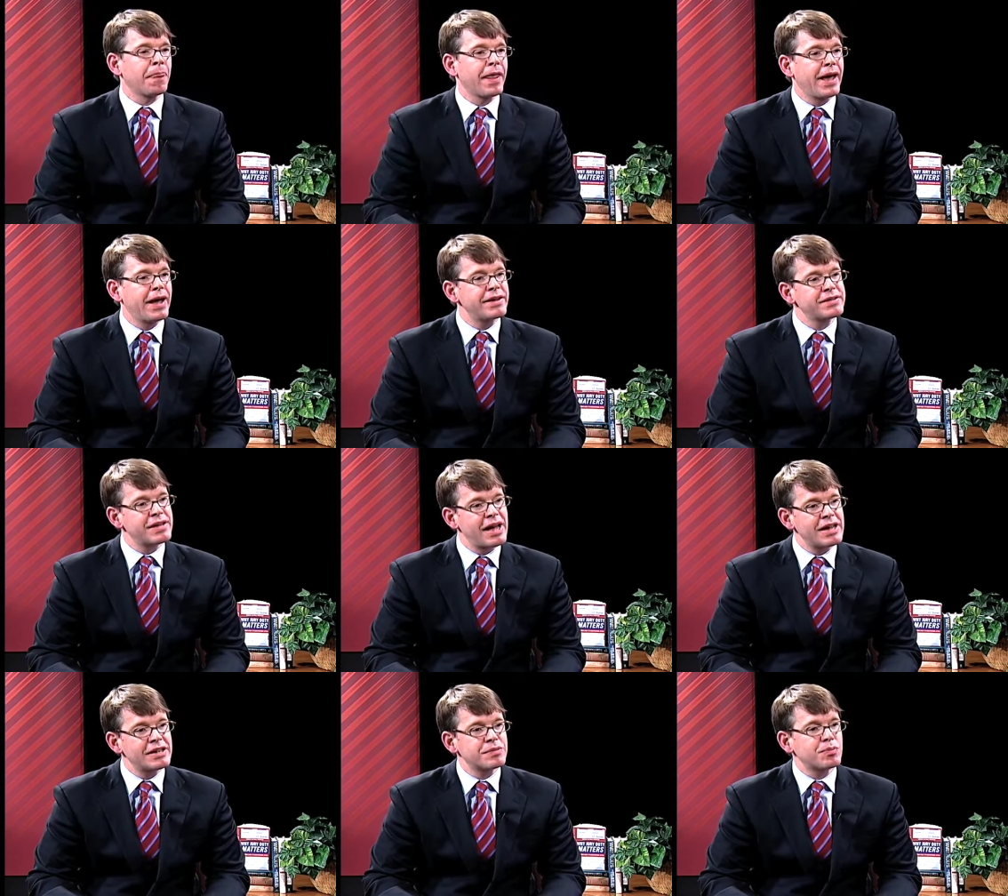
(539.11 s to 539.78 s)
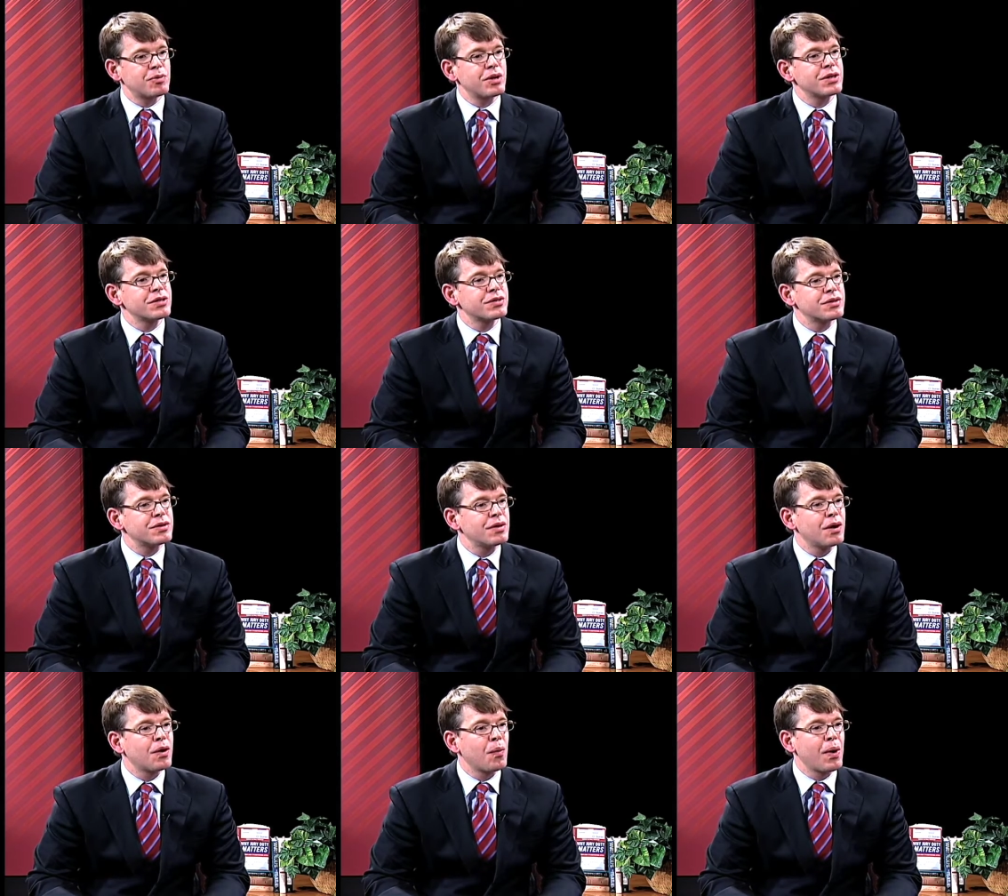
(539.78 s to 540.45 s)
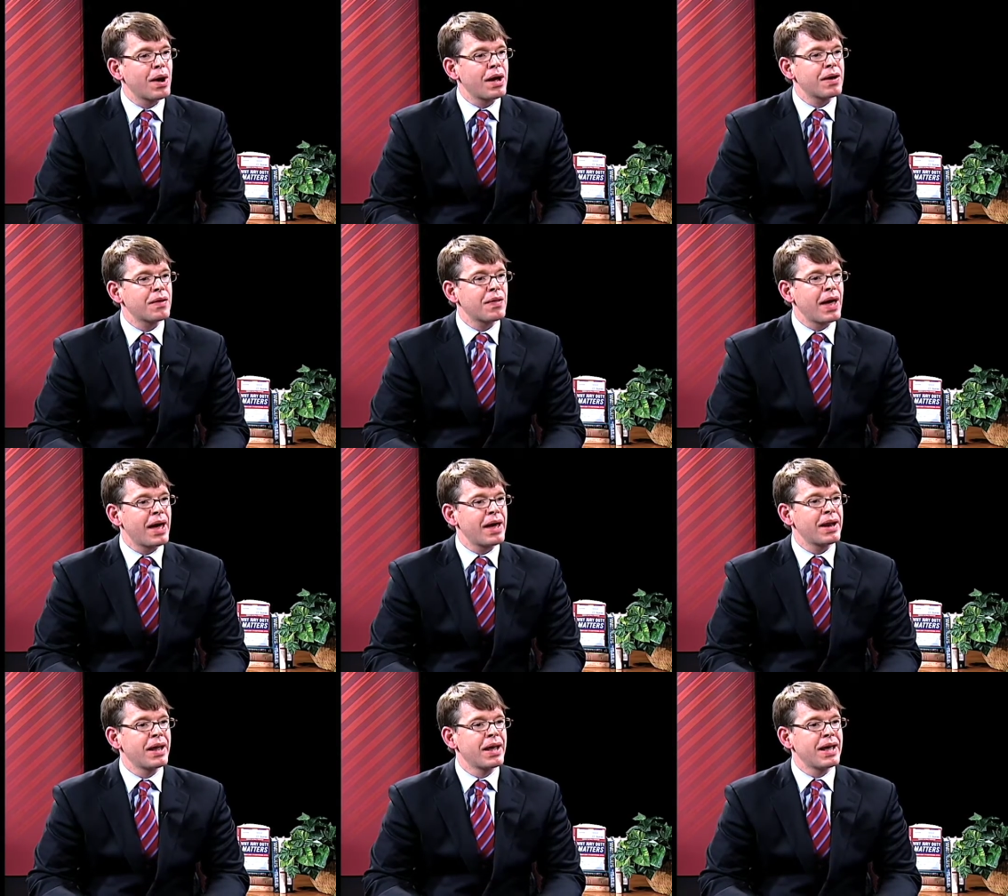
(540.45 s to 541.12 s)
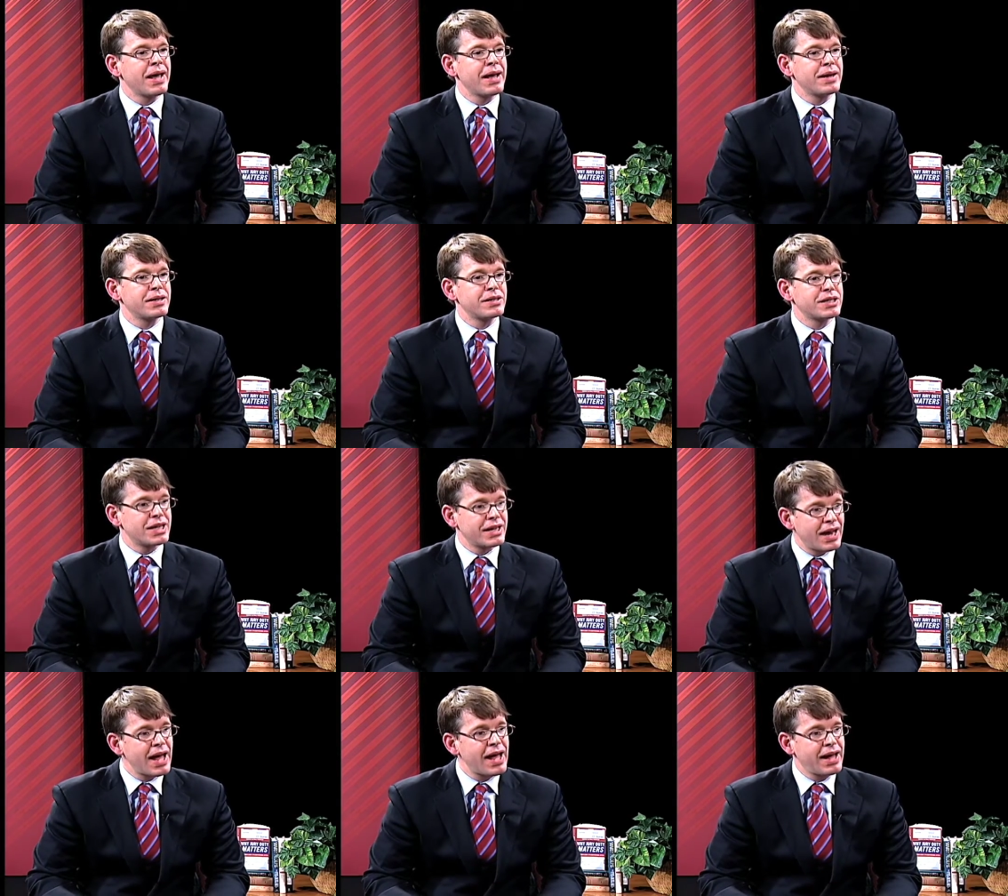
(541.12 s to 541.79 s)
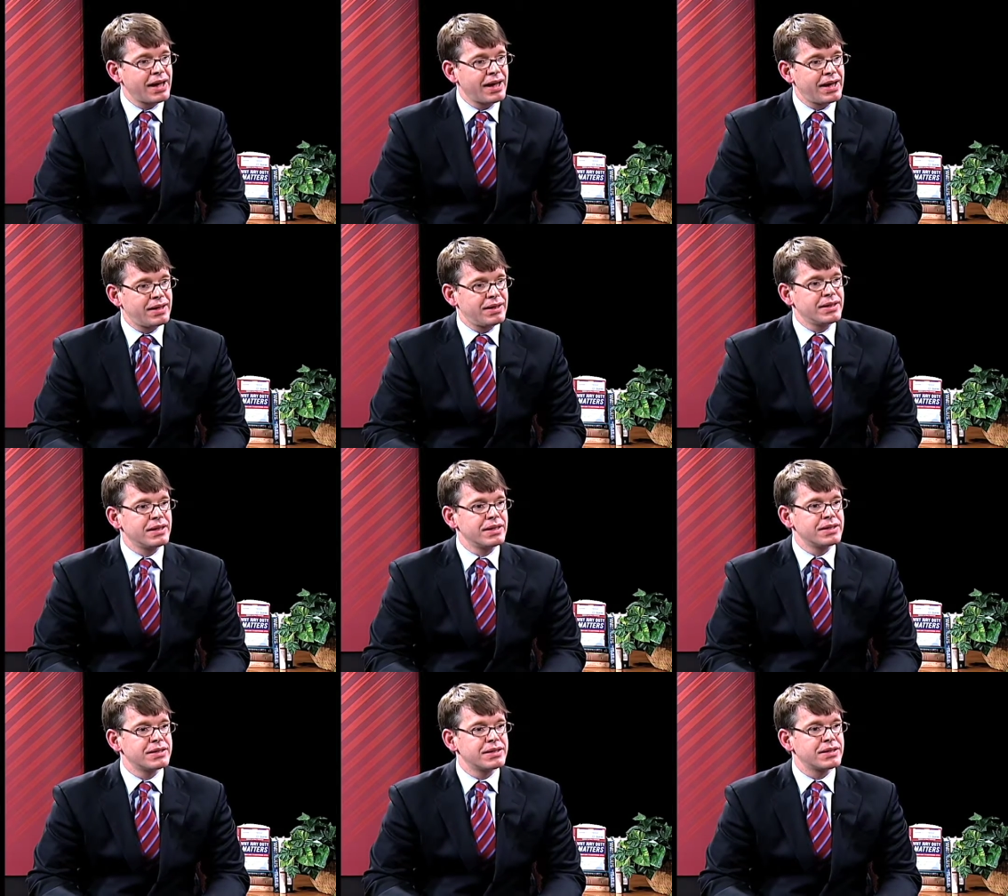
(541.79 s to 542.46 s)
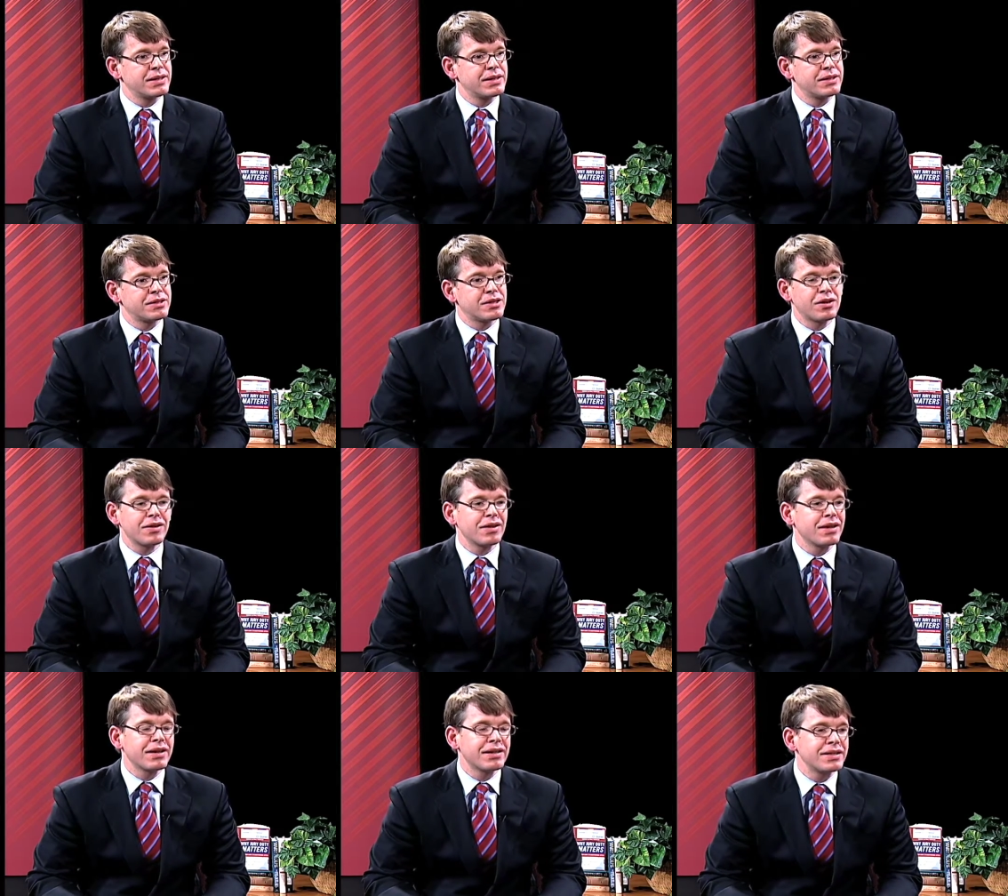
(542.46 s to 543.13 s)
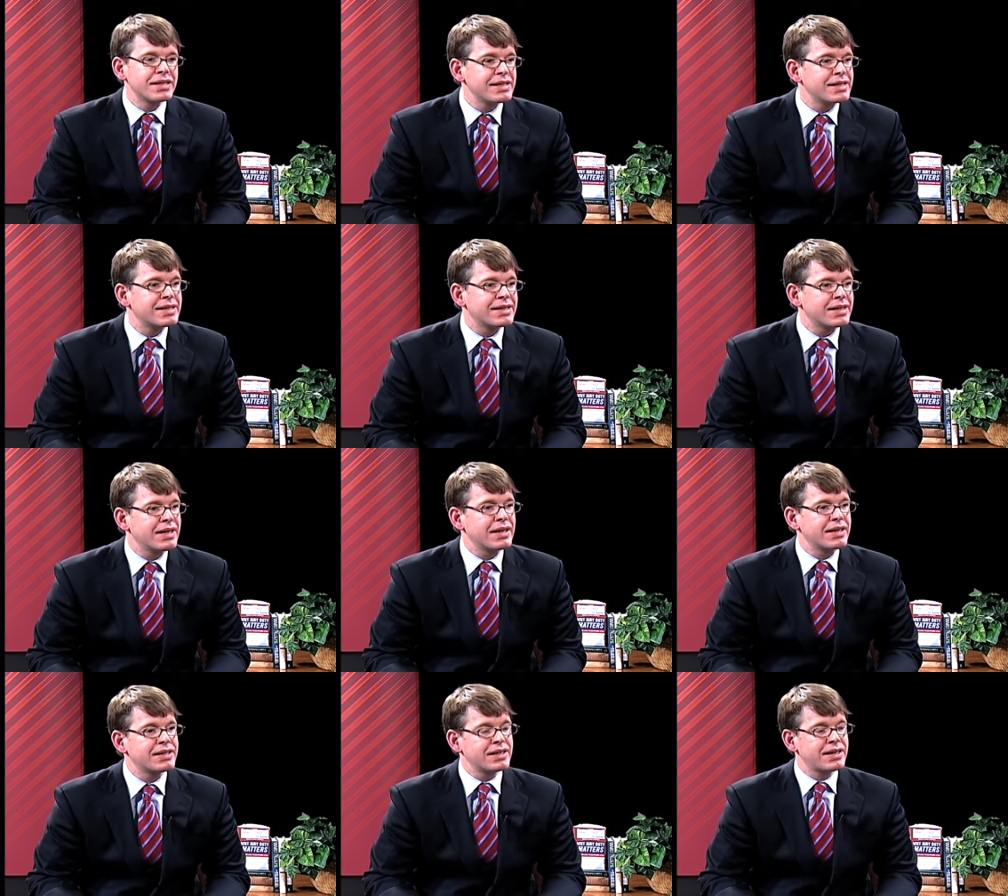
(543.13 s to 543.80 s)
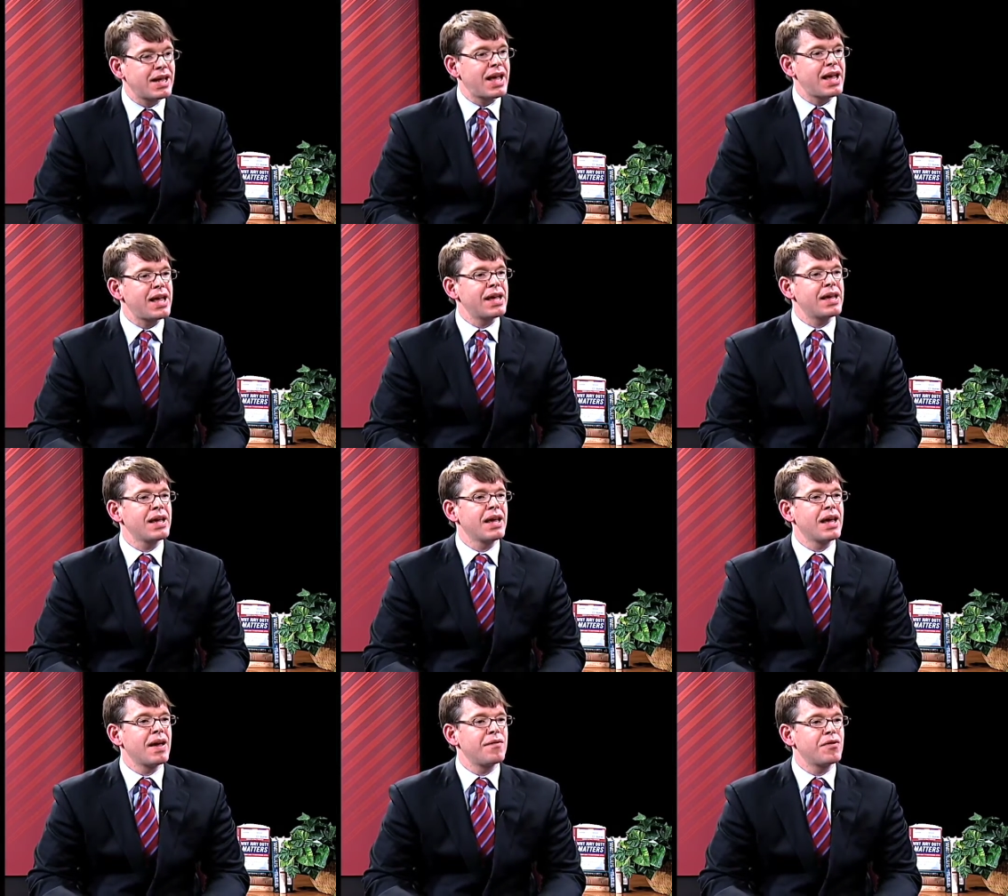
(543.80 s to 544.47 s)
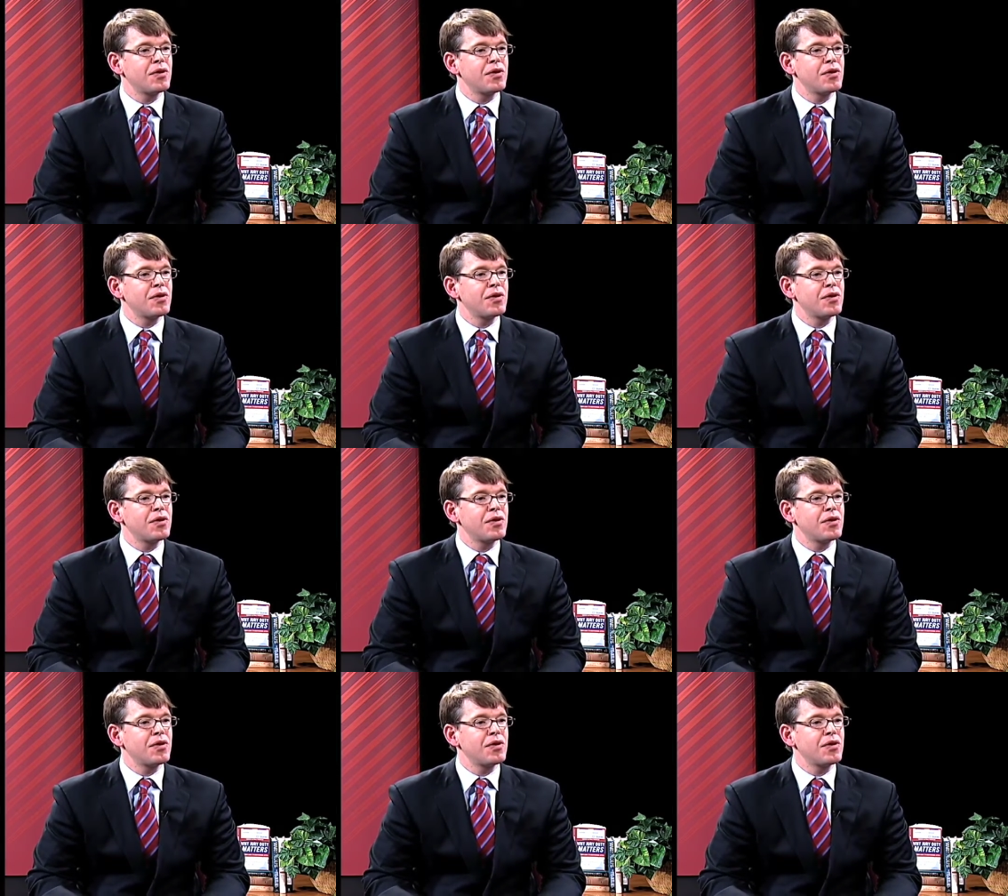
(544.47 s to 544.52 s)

And it's aspirational in a way that today, at least, certainly in D.C. Today, if